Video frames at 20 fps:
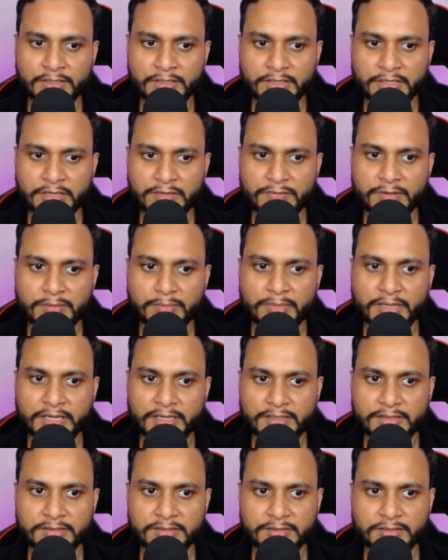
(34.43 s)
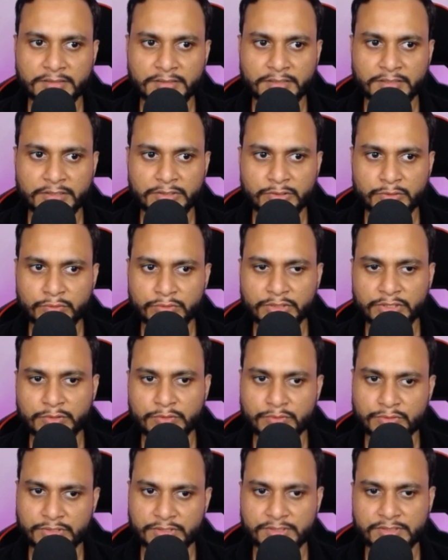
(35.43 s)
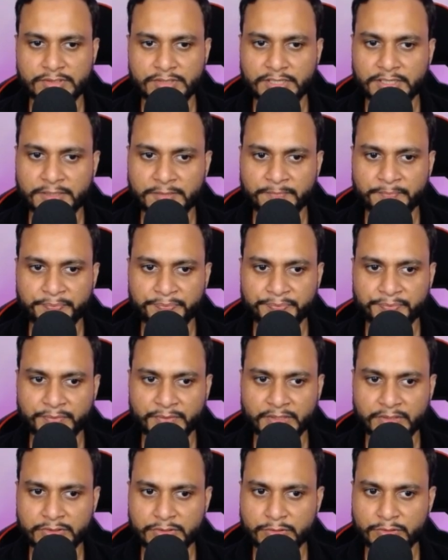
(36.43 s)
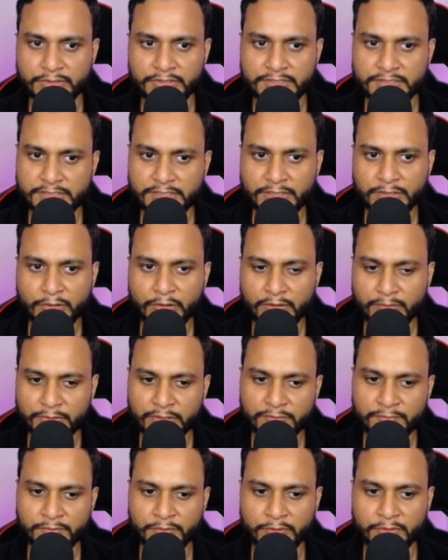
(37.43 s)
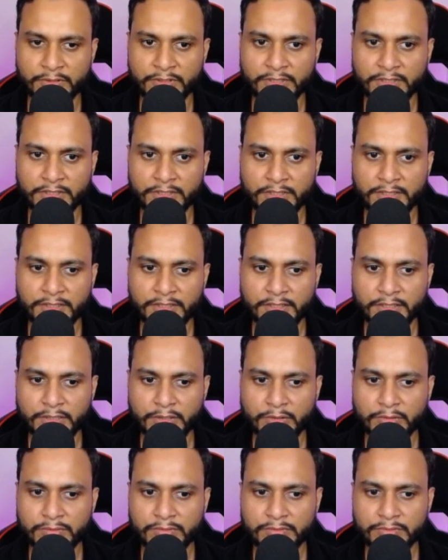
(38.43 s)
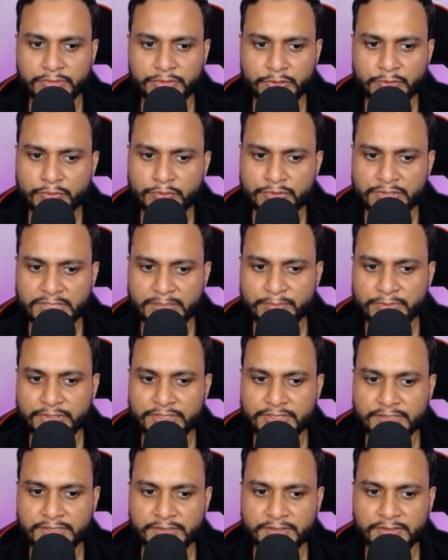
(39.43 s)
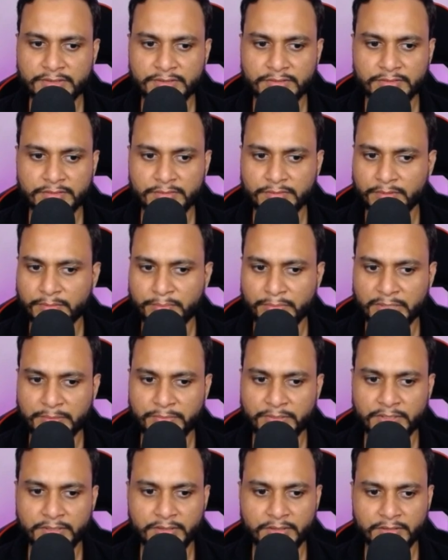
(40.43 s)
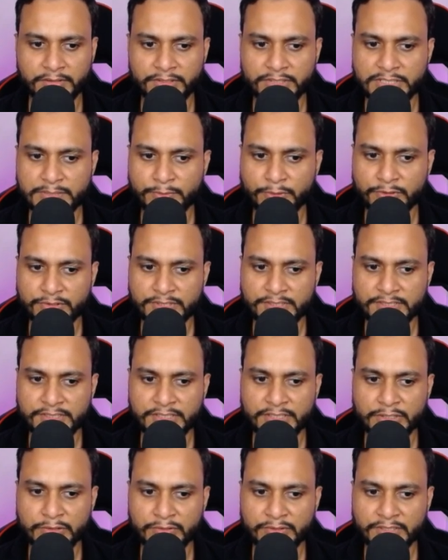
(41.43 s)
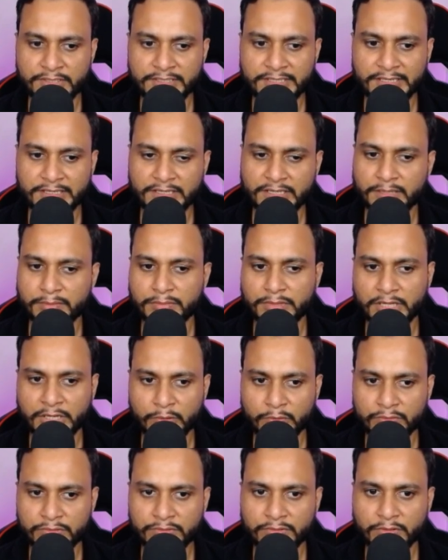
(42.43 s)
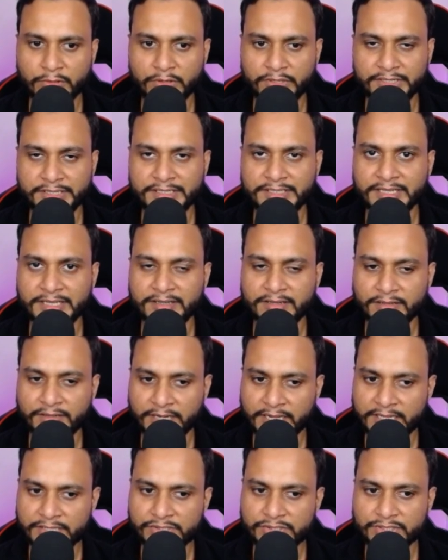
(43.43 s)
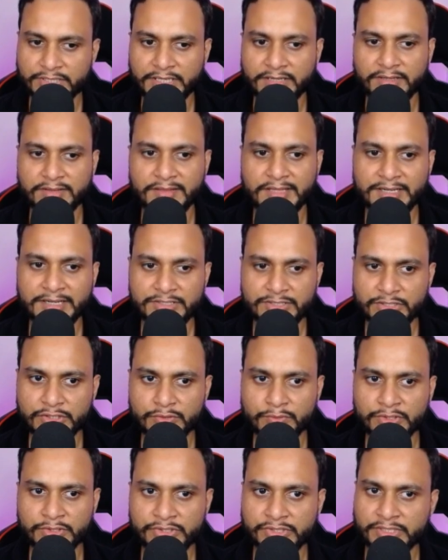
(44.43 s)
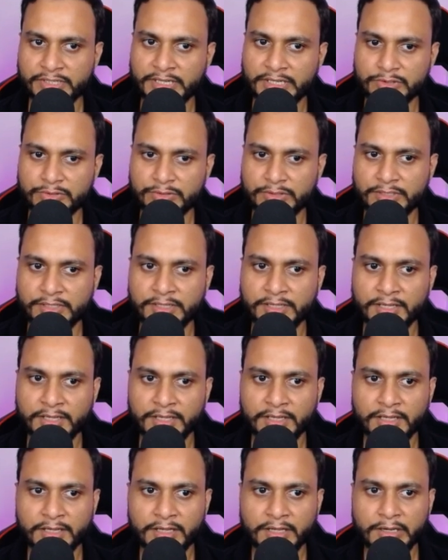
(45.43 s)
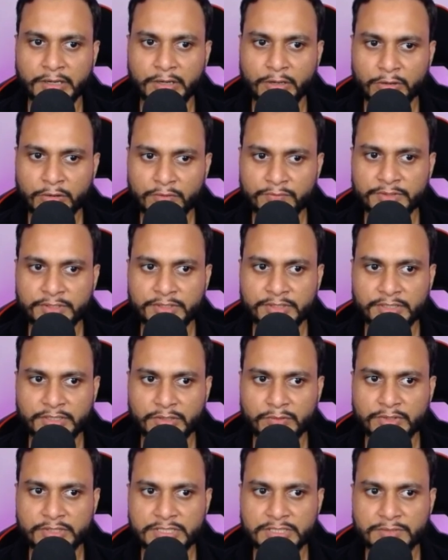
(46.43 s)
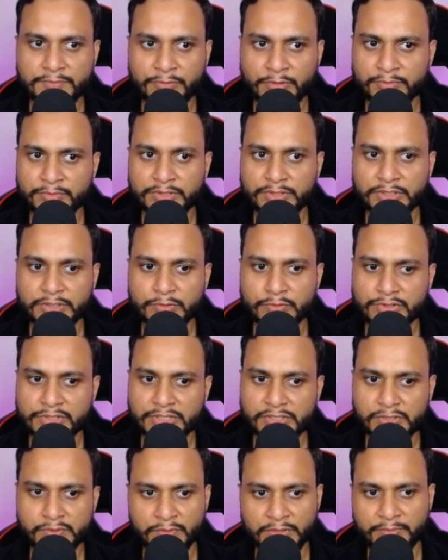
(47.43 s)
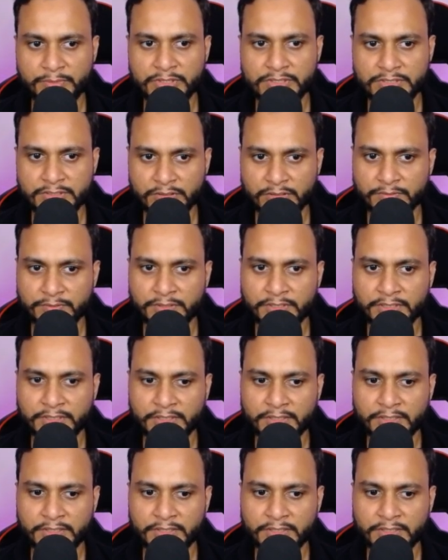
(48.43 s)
given back to the users, right? So this is a normal flow. Now, due to some reason, maybe this processing unit can come down or it can crash, and in that situation actually none of the requests from the users will be served.